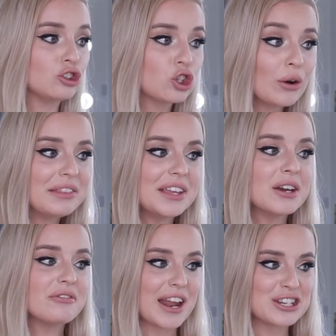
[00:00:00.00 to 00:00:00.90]
join
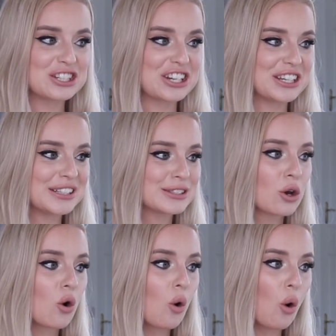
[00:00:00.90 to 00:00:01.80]
the Avengers
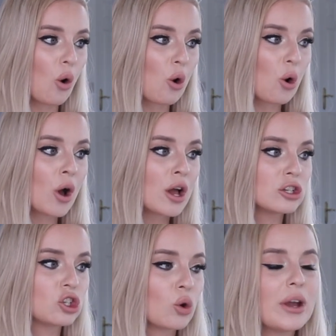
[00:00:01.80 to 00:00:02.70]
or
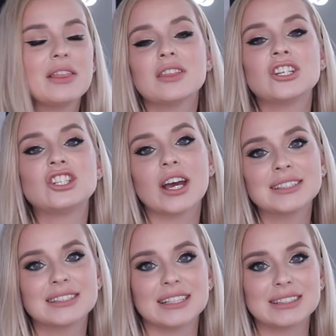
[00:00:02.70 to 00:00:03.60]
join the
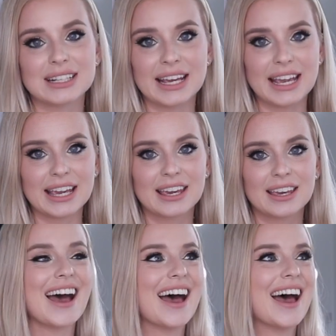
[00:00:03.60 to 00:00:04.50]
Justice League? This